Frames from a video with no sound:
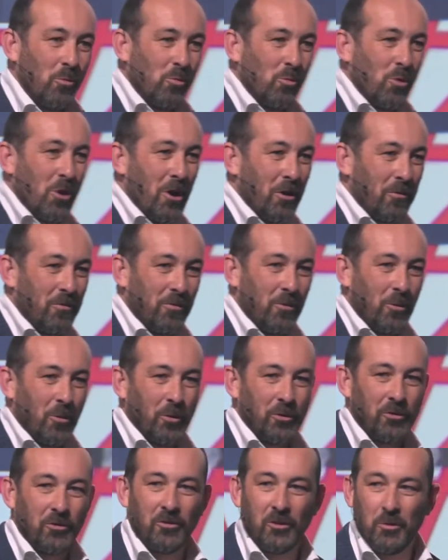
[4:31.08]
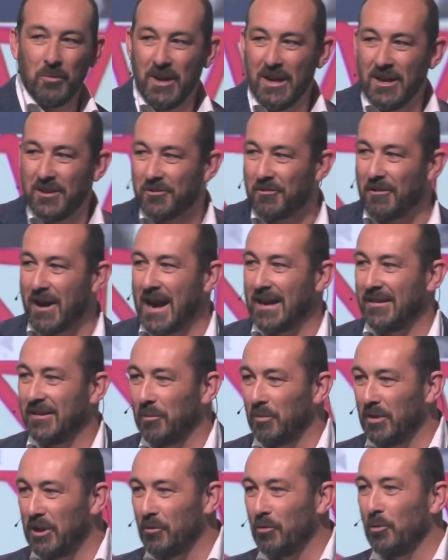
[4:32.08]
workforce to be
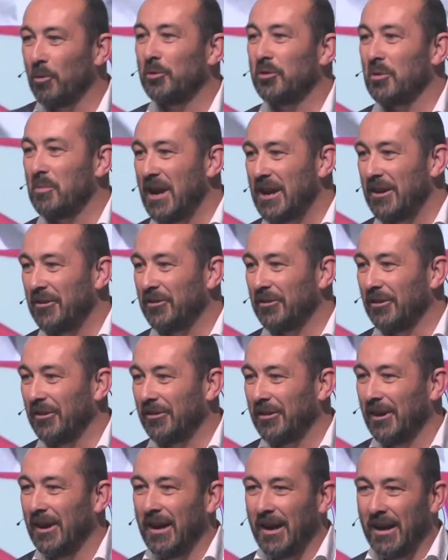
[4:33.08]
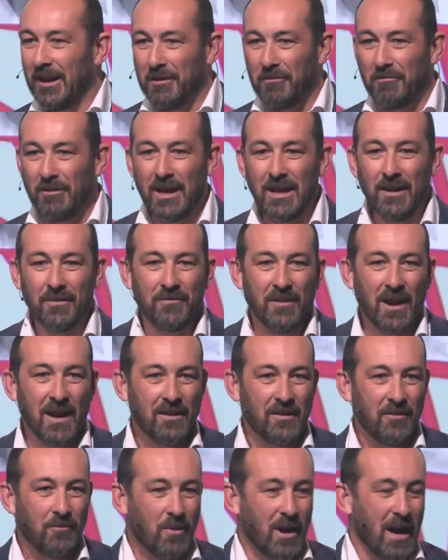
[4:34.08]
interacting with your automations in a really
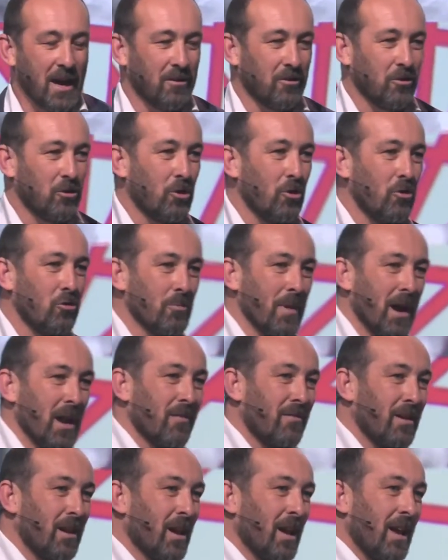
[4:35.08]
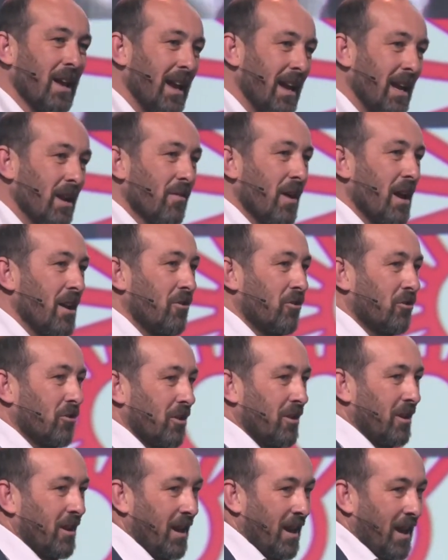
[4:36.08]
effective way. And there's a huge amount of
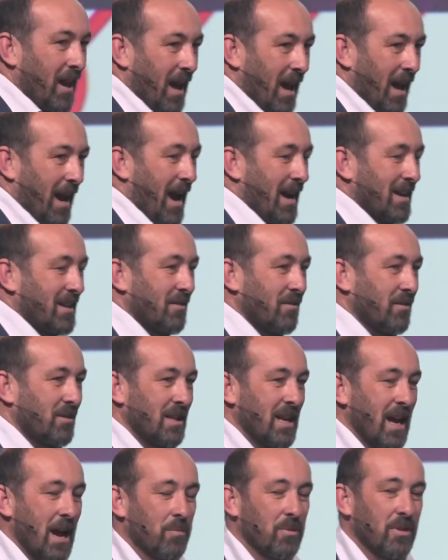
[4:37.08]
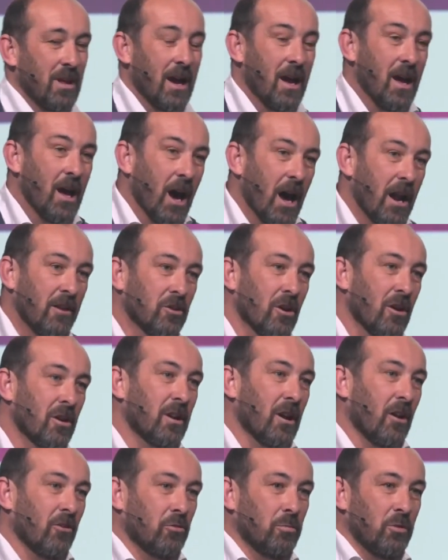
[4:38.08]
innovation and activity happening there. And as our
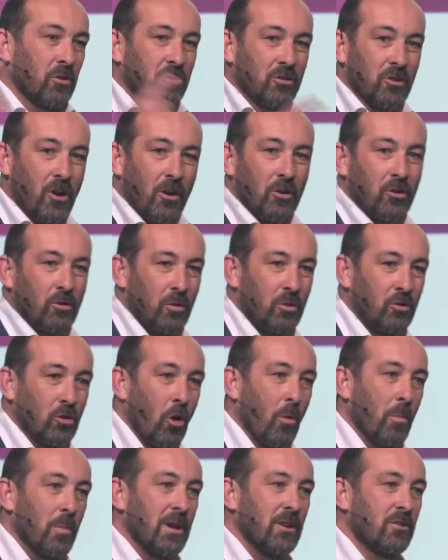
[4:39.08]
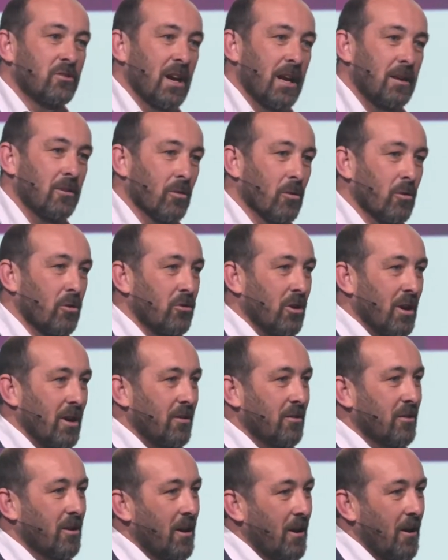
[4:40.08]
customers start to adopt these
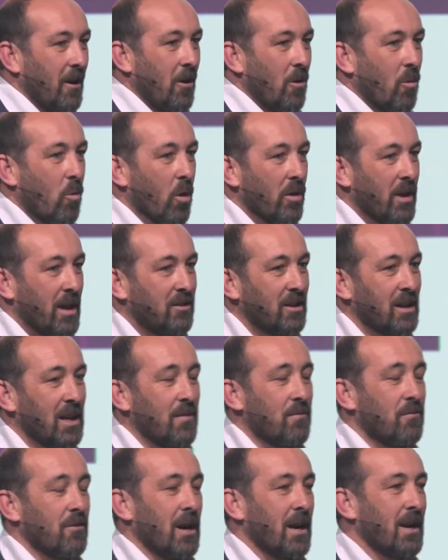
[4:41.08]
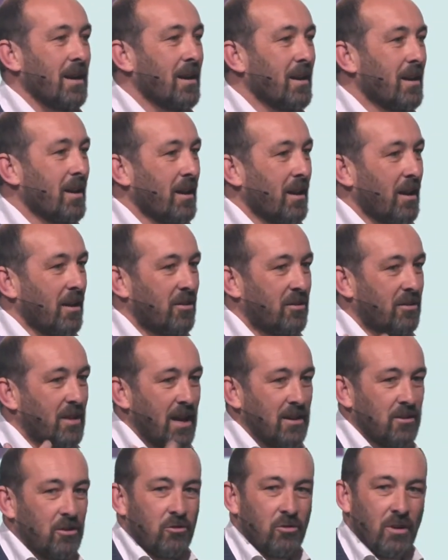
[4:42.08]
technologies, what they're delivering is
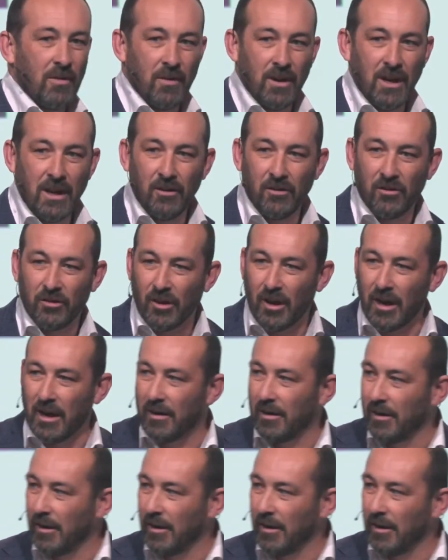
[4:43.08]
data-driven insight,